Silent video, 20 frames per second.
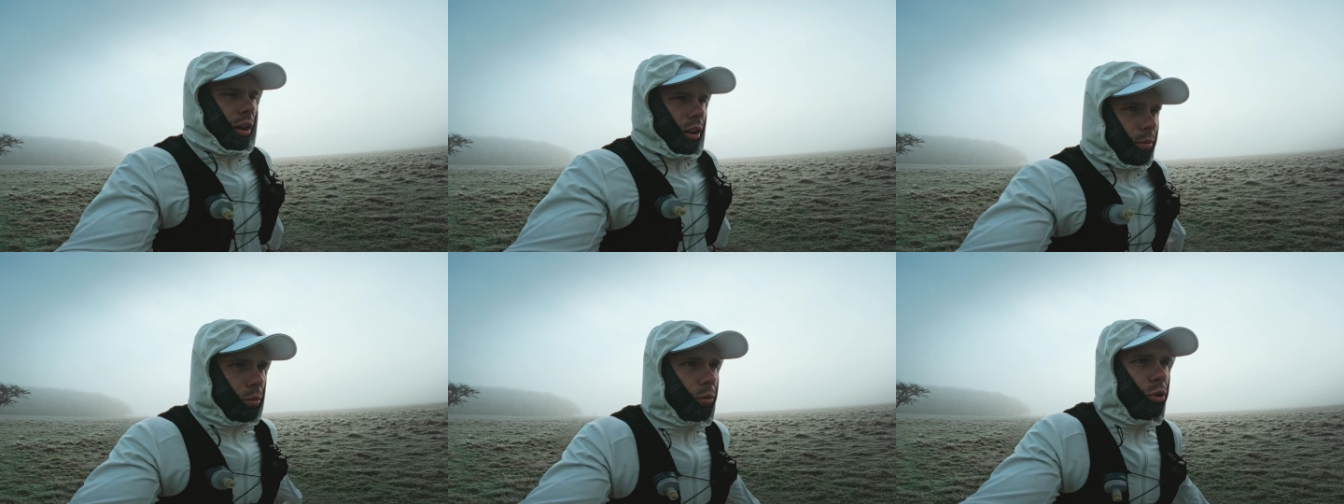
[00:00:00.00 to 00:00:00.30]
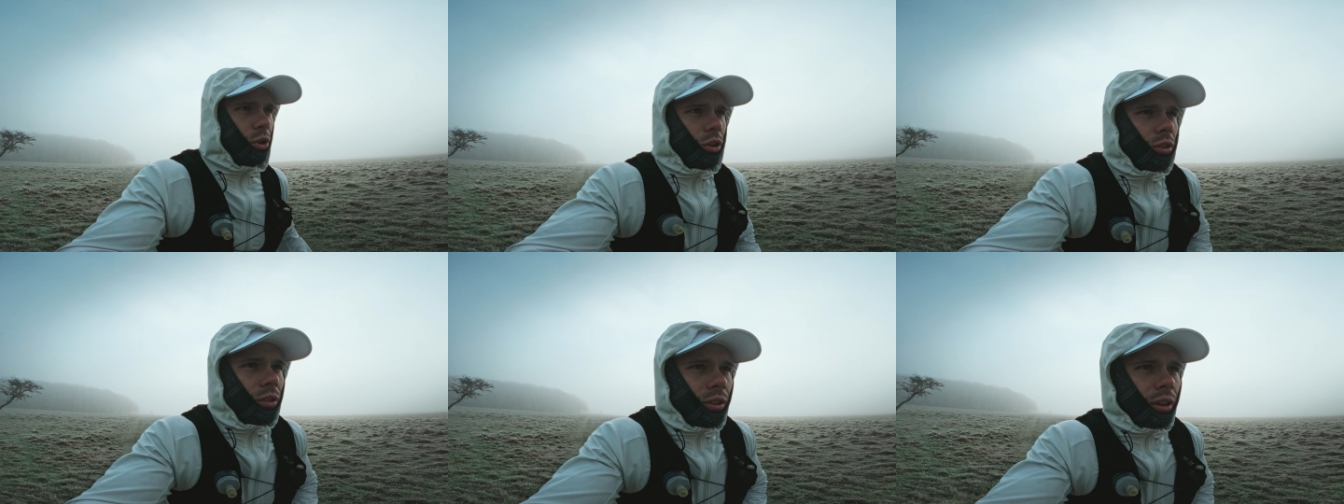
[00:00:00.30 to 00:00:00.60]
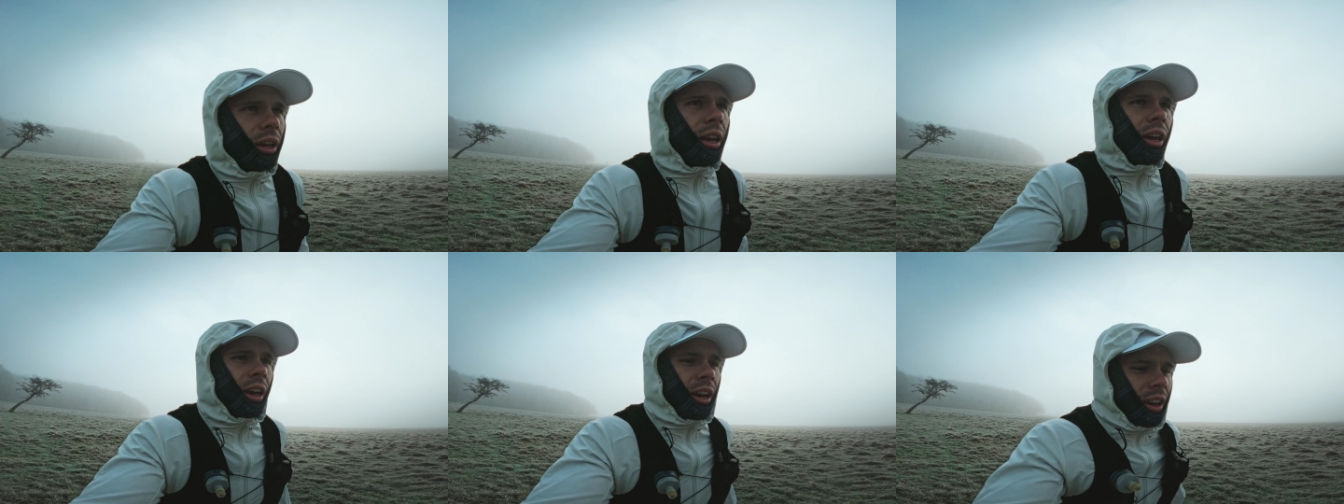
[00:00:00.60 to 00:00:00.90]
I am
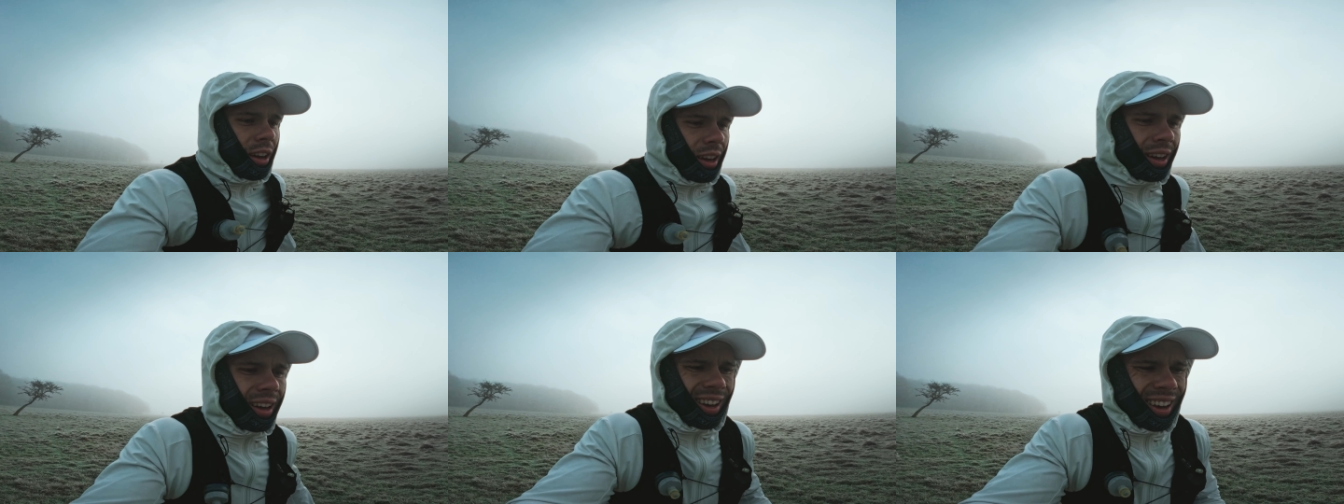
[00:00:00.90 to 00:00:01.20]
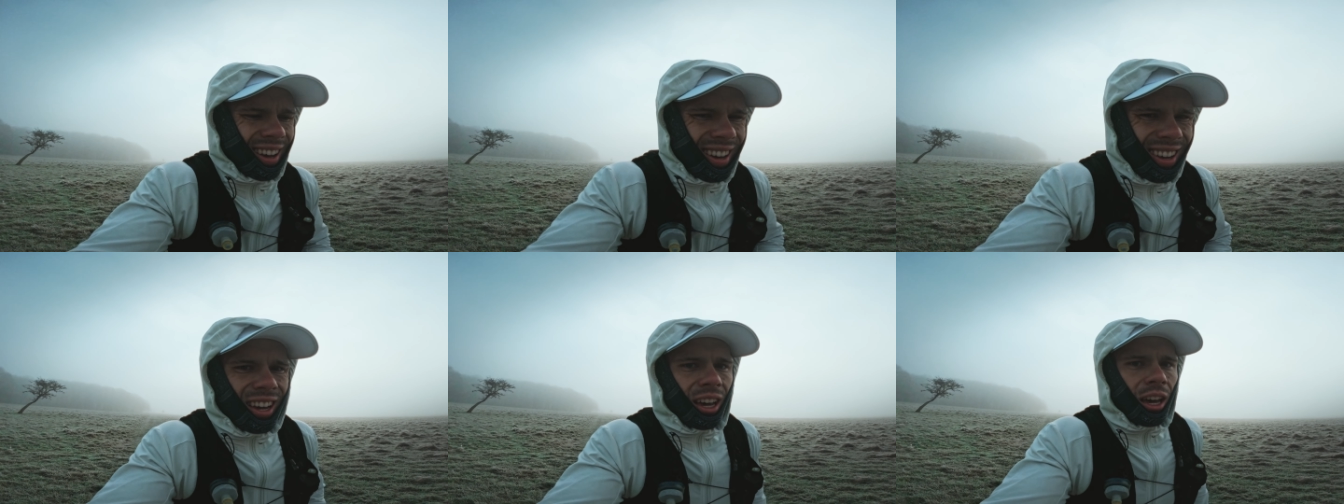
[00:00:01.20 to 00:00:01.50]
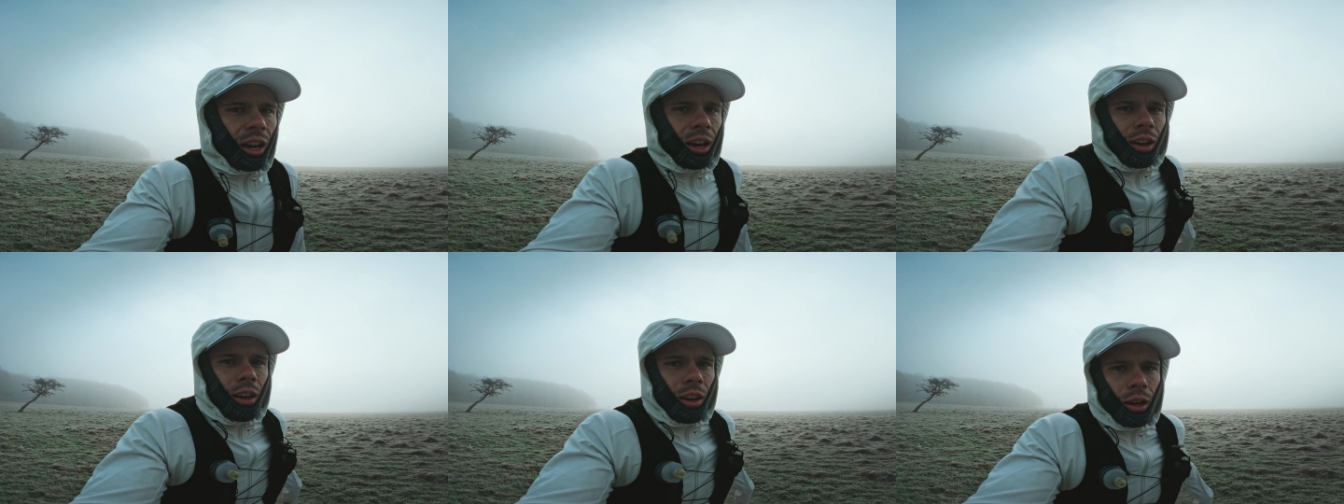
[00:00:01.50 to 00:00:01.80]
currently
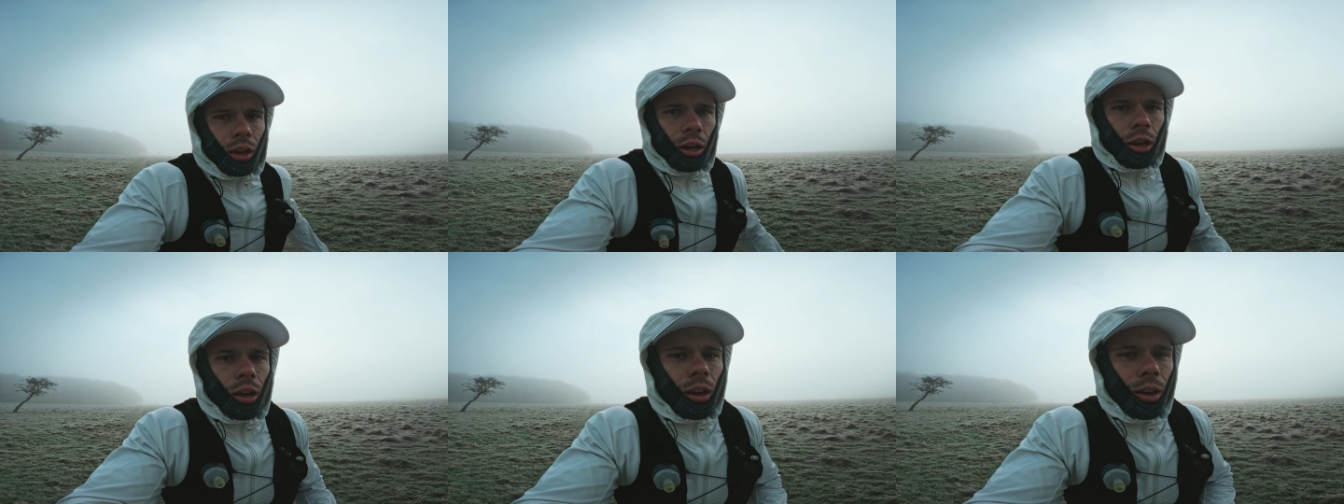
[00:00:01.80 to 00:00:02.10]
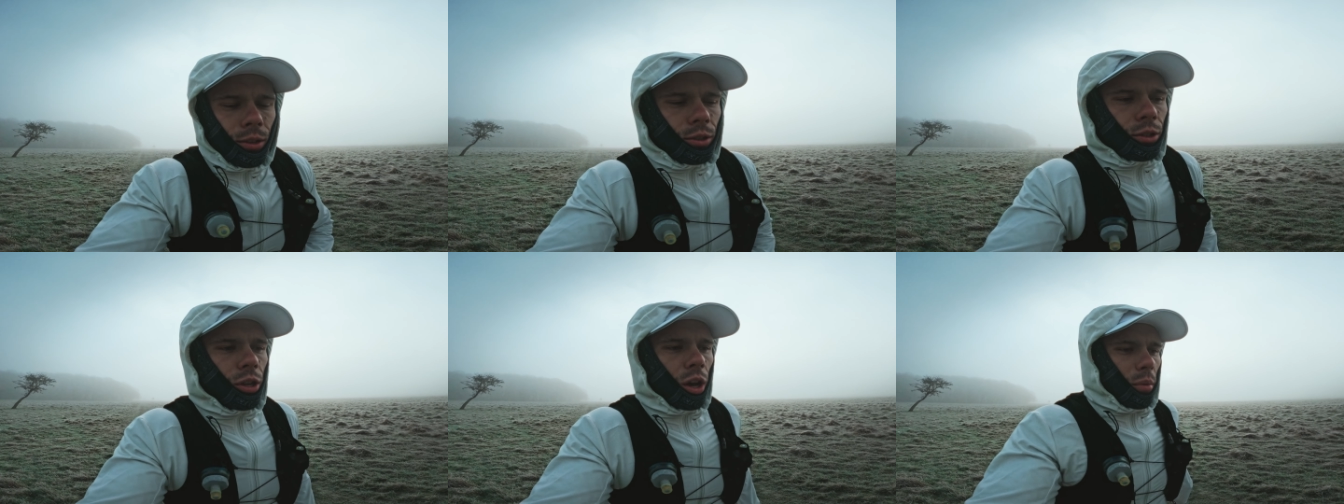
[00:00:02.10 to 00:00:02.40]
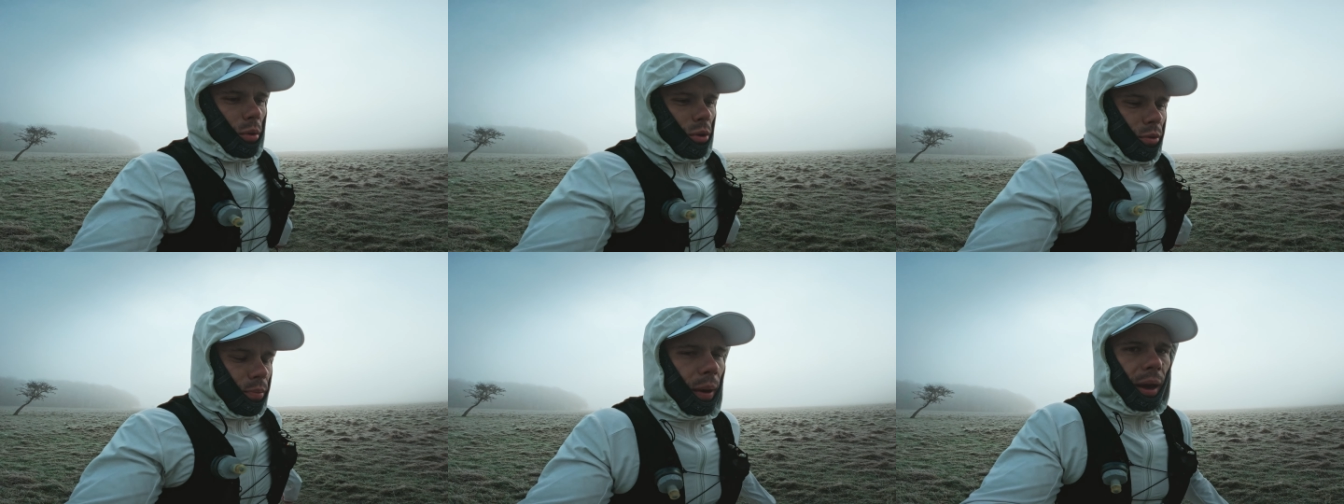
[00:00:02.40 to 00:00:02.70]
in
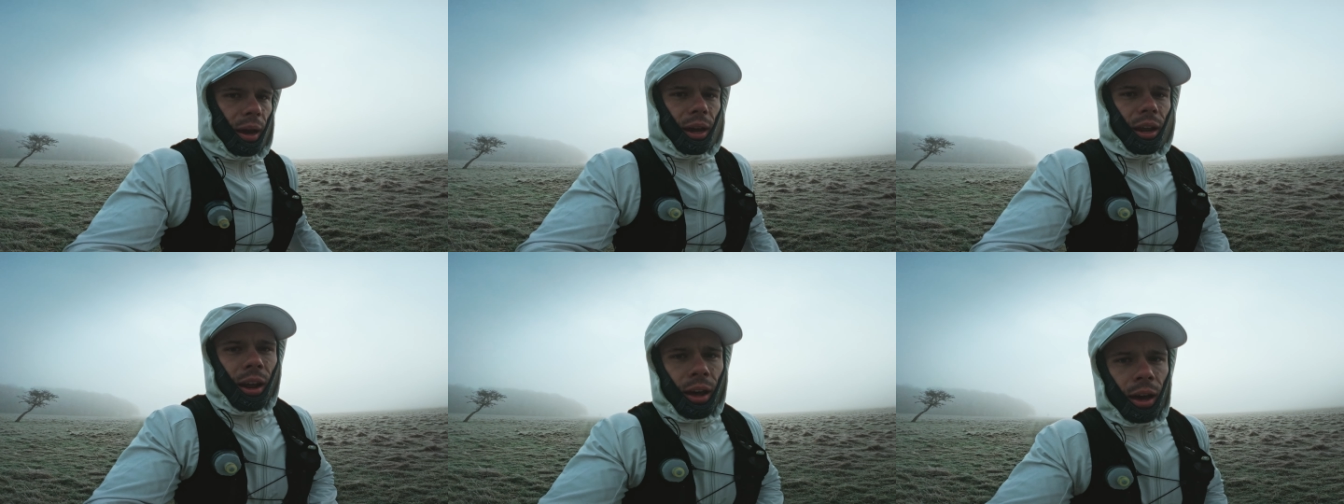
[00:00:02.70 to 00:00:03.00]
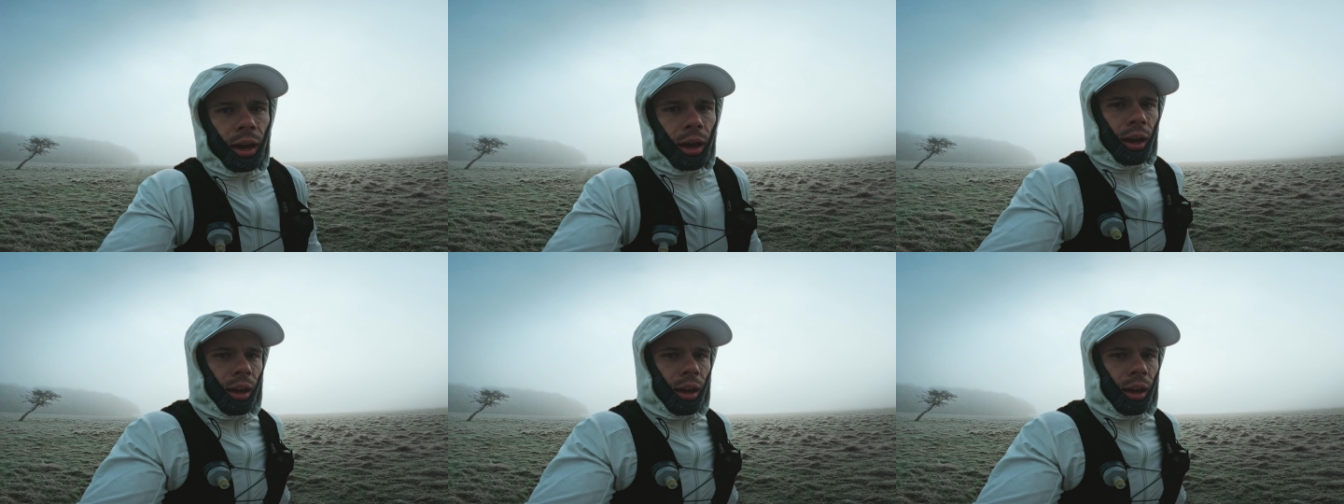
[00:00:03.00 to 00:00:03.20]
so much pain.